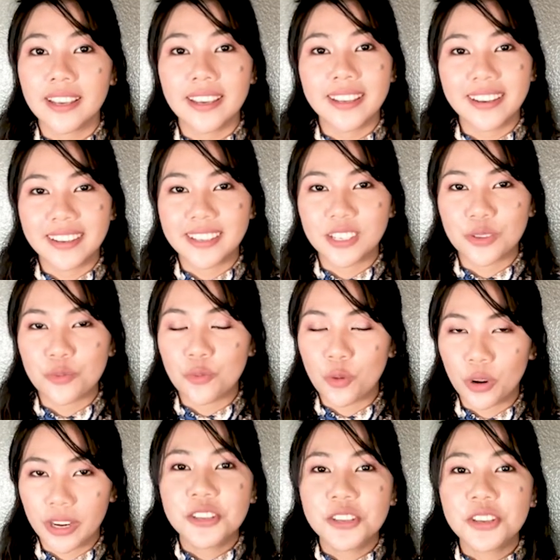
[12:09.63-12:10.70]
It is
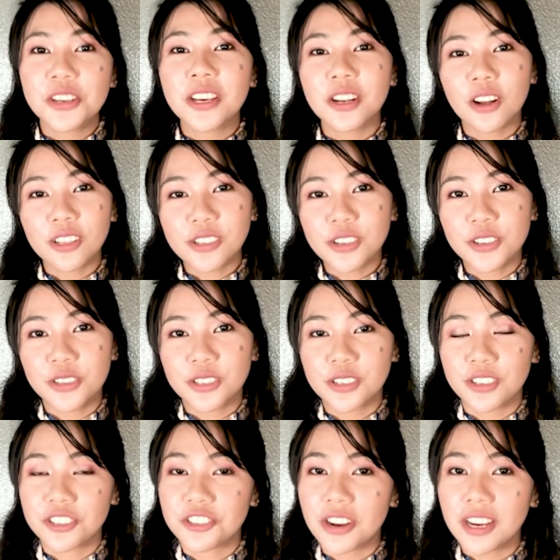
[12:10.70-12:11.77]
working. You can also use
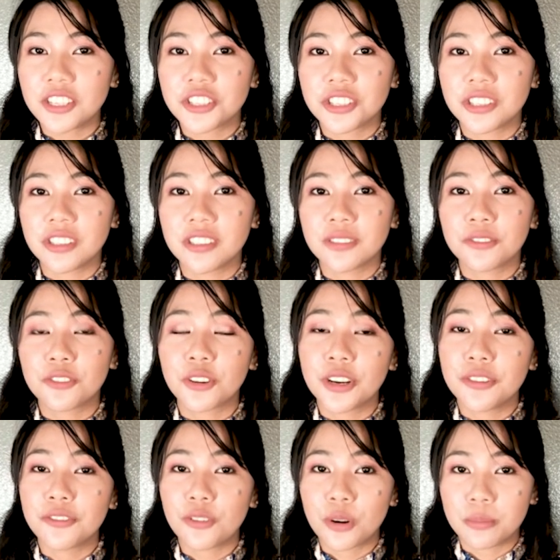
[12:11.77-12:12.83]
contraction for
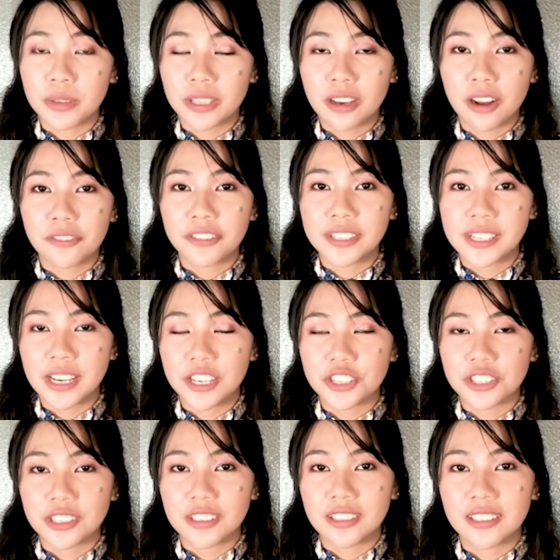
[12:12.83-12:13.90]
informal
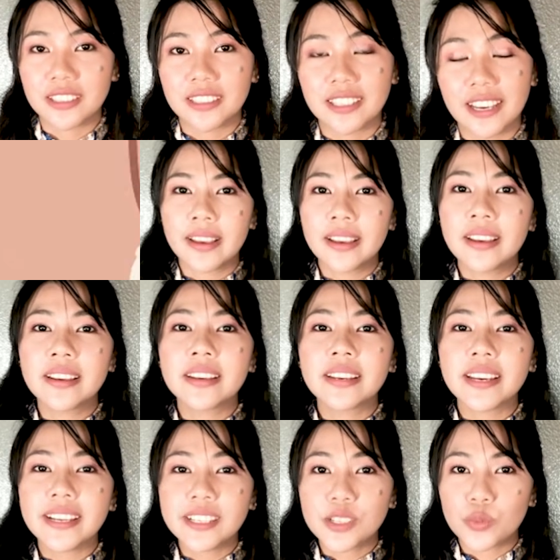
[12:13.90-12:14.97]
conversation, like
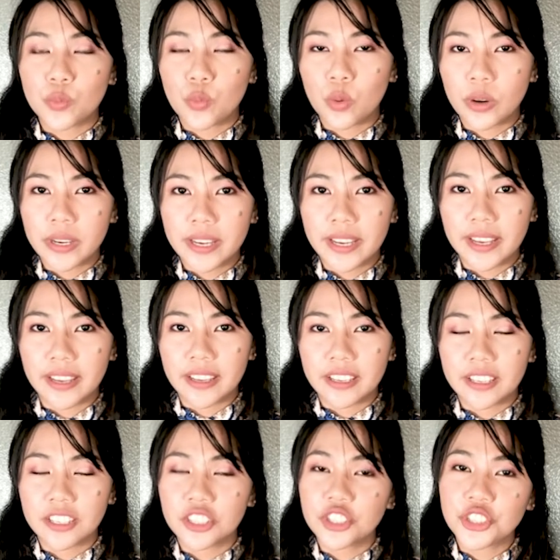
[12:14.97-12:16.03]
he's working,
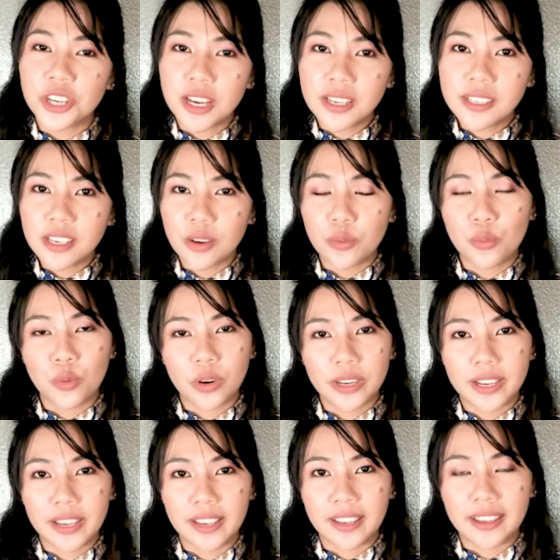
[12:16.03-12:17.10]
she's
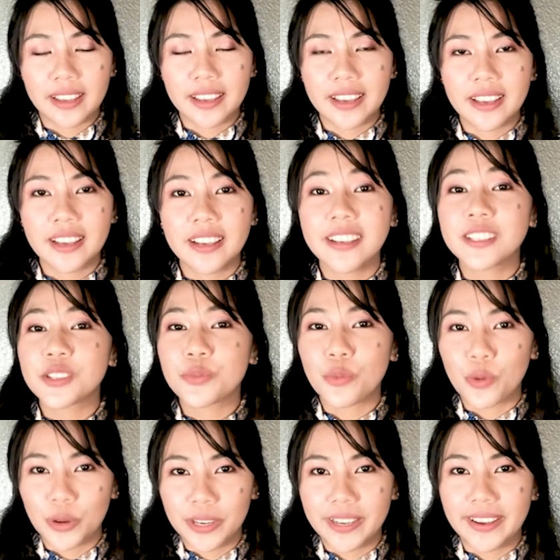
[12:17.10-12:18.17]
working, it's
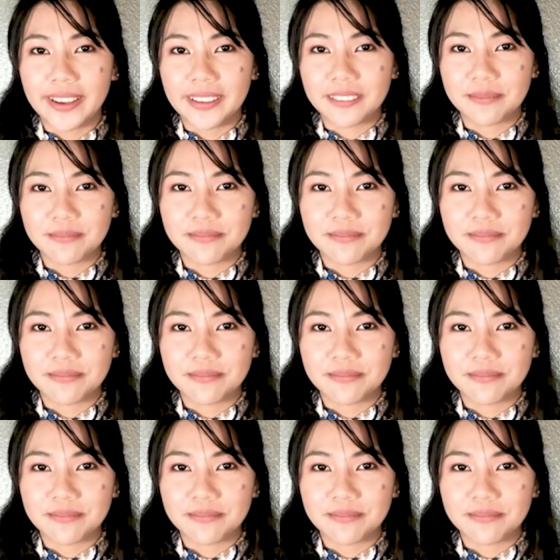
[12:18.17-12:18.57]
working.